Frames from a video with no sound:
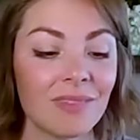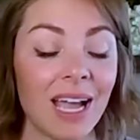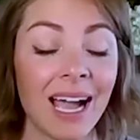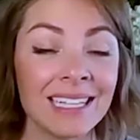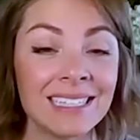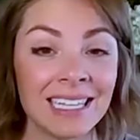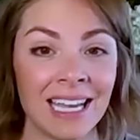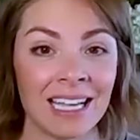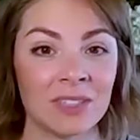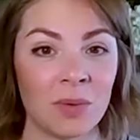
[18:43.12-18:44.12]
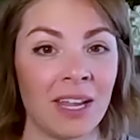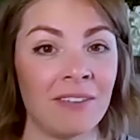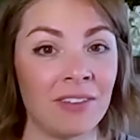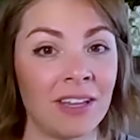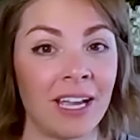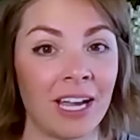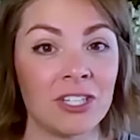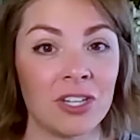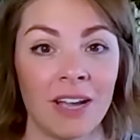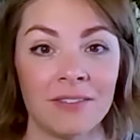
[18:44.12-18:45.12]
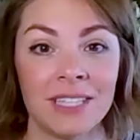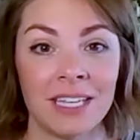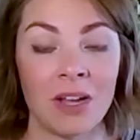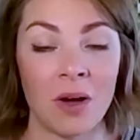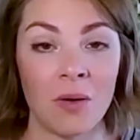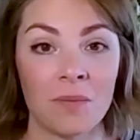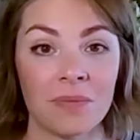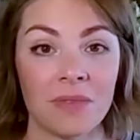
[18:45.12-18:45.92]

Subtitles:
I said yes when I feel like I should have said no.